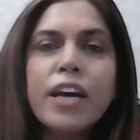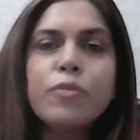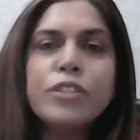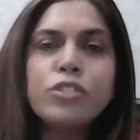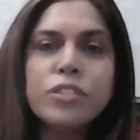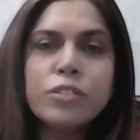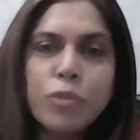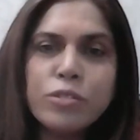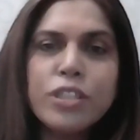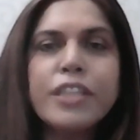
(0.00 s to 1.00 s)
Which is
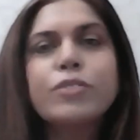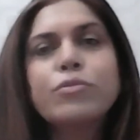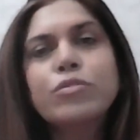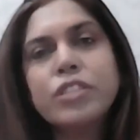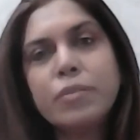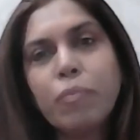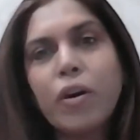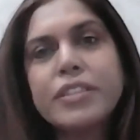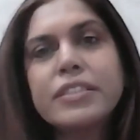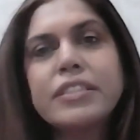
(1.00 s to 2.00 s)
mostly used in
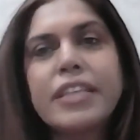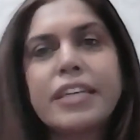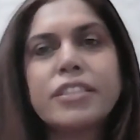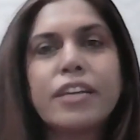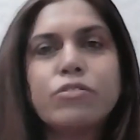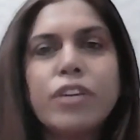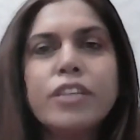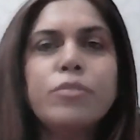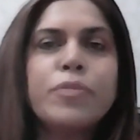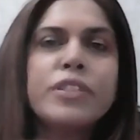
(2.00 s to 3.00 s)
borders, etc.,
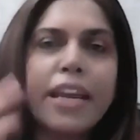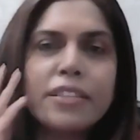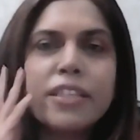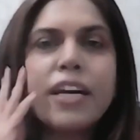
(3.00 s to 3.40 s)
to protect the